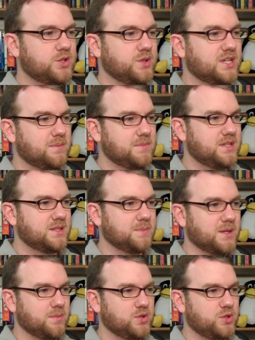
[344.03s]
So you come to this
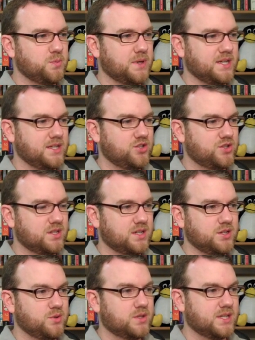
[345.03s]
Medibuntu page, uh,
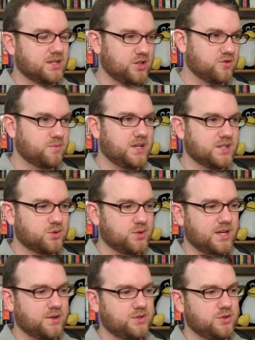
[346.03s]
you click on the
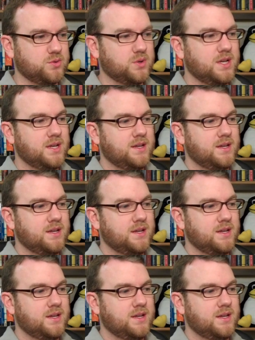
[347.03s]
repository how-to,